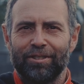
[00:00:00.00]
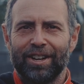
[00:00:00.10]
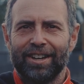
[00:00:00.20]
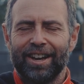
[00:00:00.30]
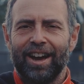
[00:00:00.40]

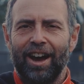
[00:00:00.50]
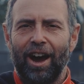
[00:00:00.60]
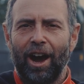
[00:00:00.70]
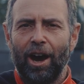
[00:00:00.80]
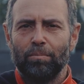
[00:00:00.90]

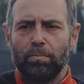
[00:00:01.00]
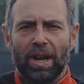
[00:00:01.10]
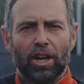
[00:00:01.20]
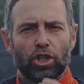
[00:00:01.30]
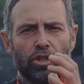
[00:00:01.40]
Yeah.
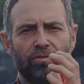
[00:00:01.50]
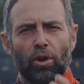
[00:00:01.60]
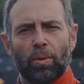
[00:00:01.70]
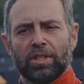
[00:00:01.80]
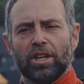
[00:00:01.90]
Because you've
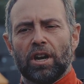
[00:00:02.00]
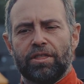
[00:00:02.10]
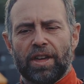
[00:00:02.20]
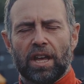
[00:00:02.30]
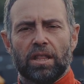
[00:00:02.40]
always got to
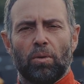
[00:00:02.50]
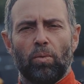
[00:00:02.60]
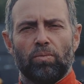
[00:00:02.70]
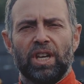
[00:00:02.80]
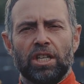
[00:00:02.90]
think that
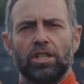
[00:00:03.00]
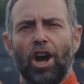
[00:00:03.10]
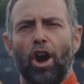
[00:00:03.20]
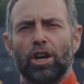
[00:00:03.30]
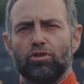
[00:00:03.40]
these
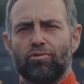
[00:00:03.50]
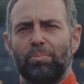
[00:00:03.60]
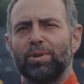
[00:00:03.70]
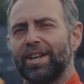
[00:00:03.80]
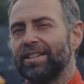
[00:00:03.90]
targets
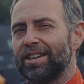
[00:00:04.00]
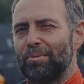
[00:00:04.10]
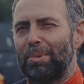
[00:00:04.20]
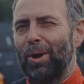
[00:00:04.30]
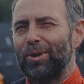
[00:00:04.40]
represent an
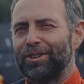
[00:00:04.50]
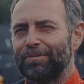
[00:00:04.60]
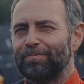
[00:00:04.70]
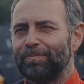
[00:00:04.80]
opponent.